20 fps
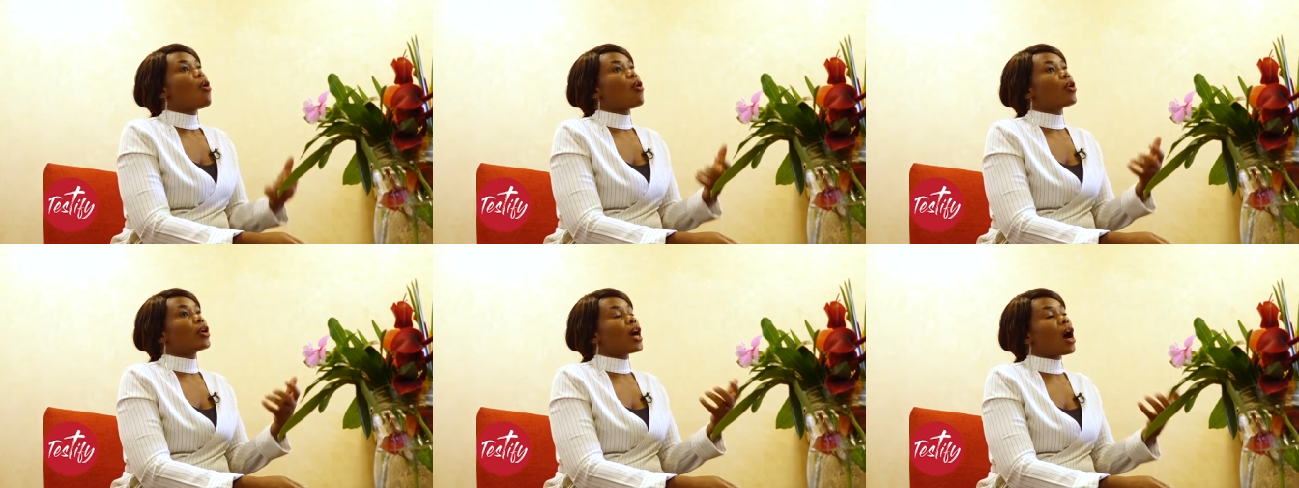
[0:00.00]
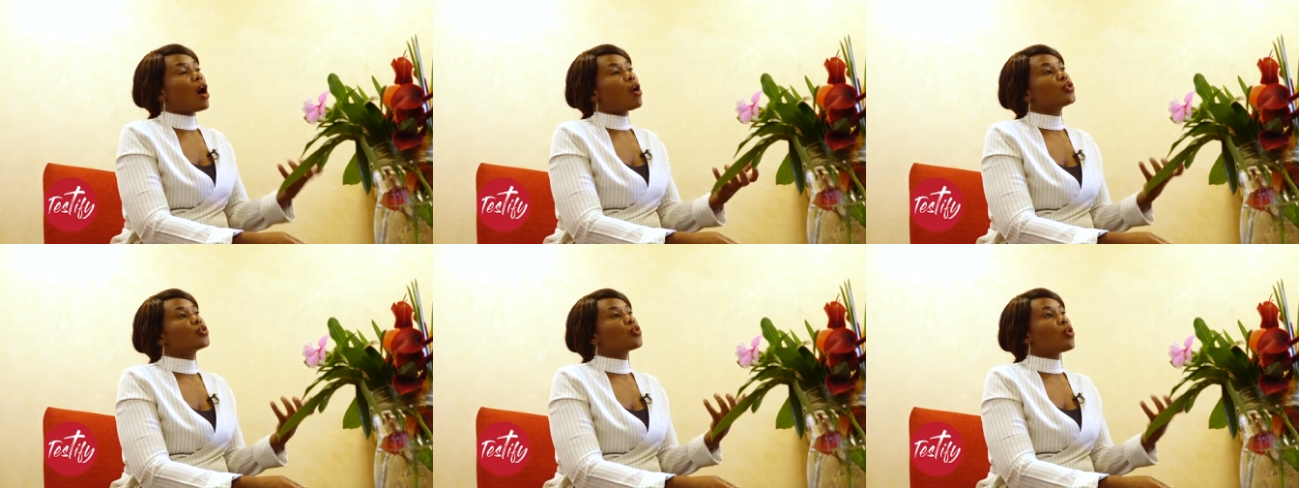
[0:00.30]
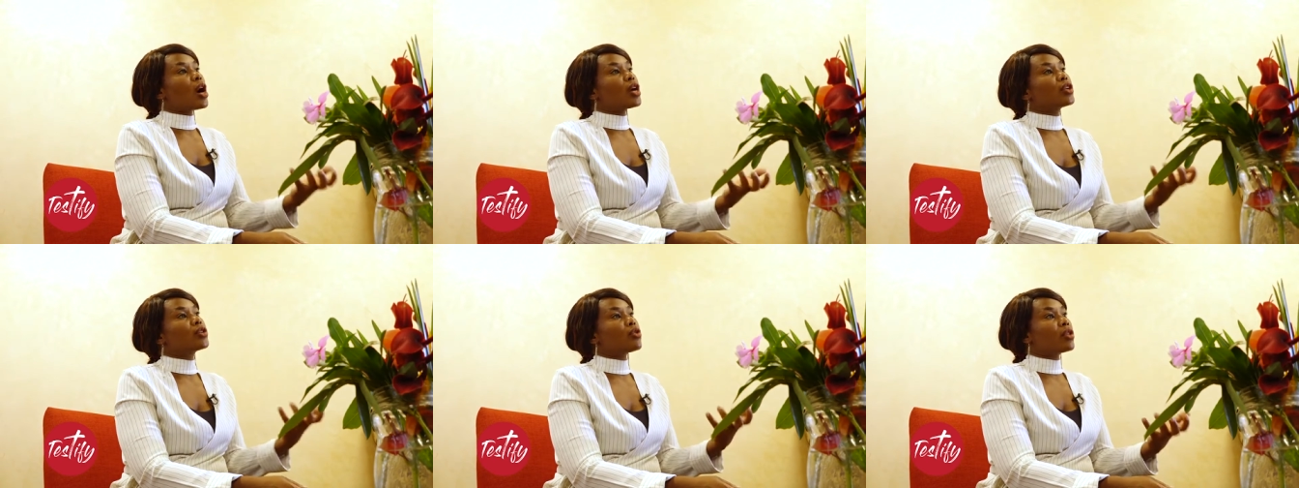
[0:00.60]
on how
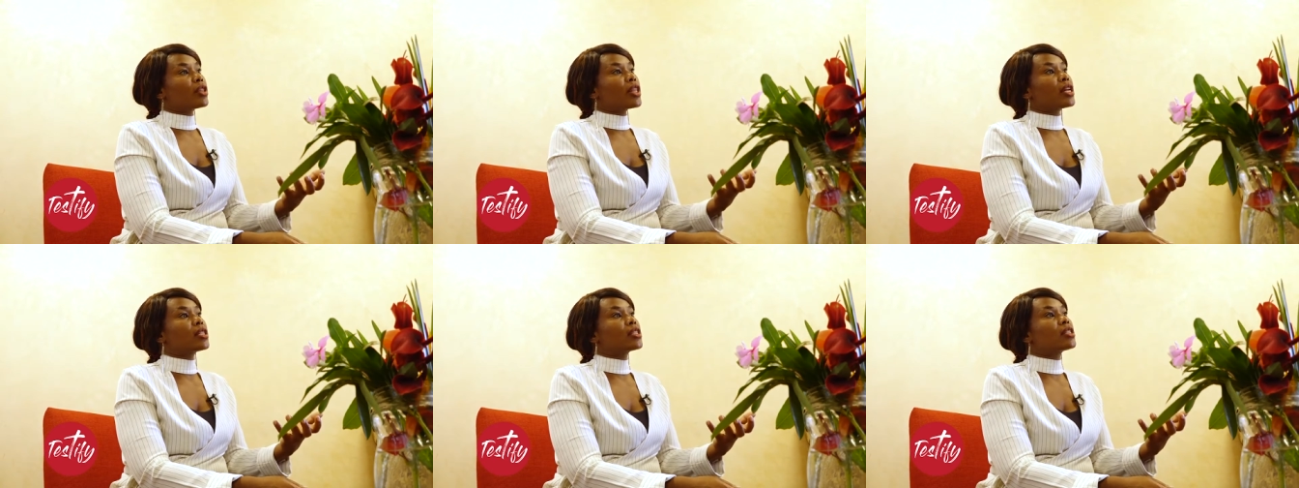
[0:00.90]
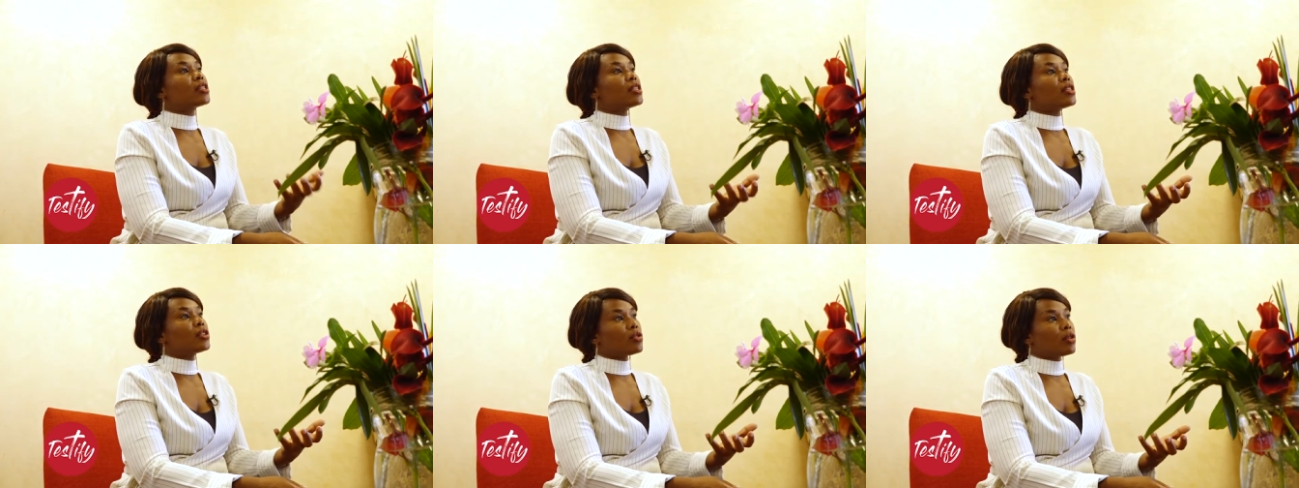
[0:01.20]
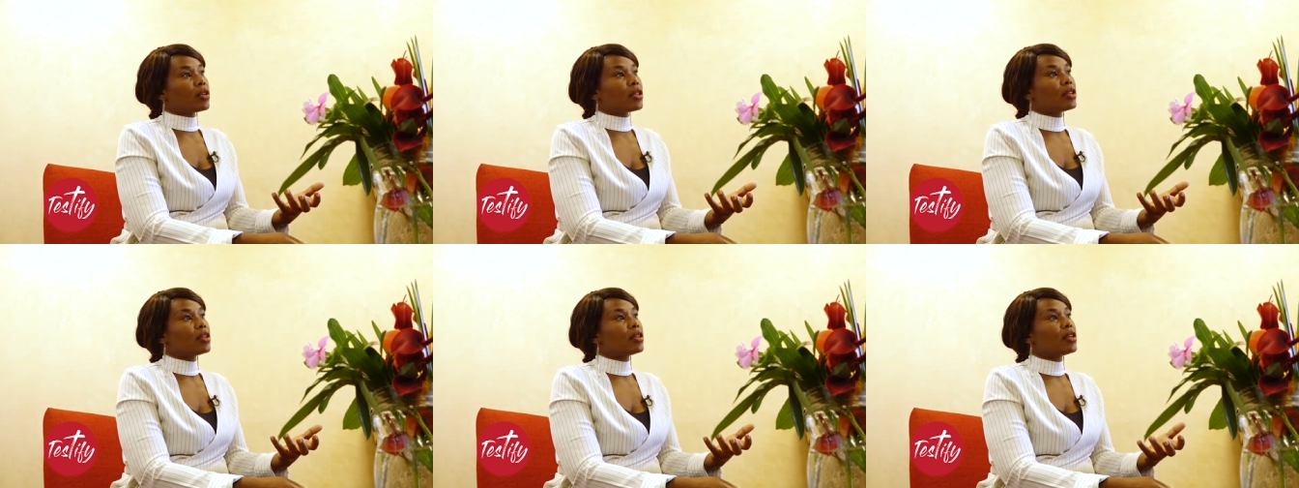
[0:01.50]
to handle that
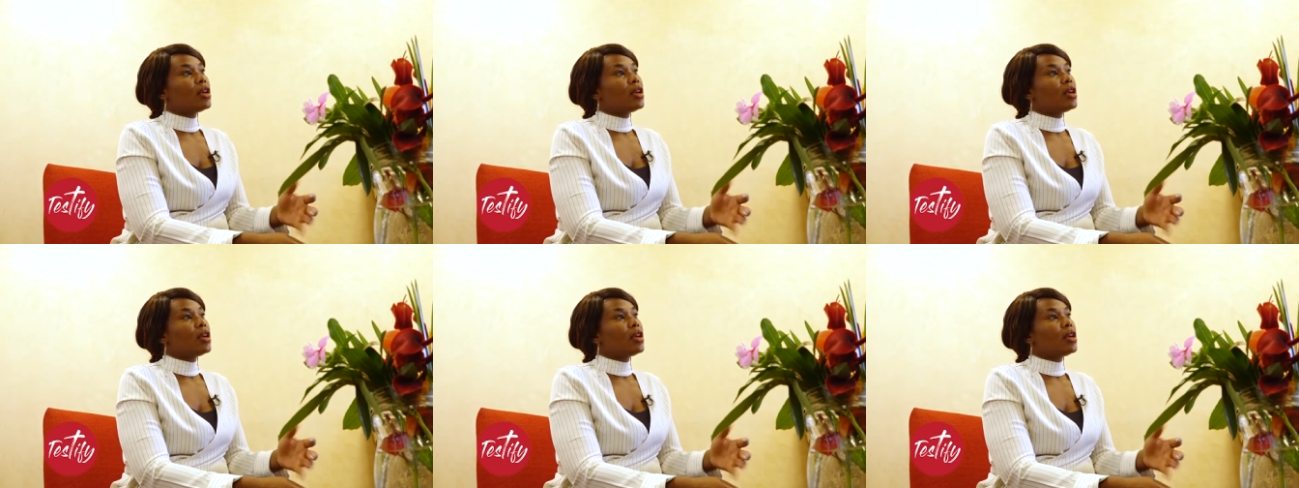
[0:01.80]
season,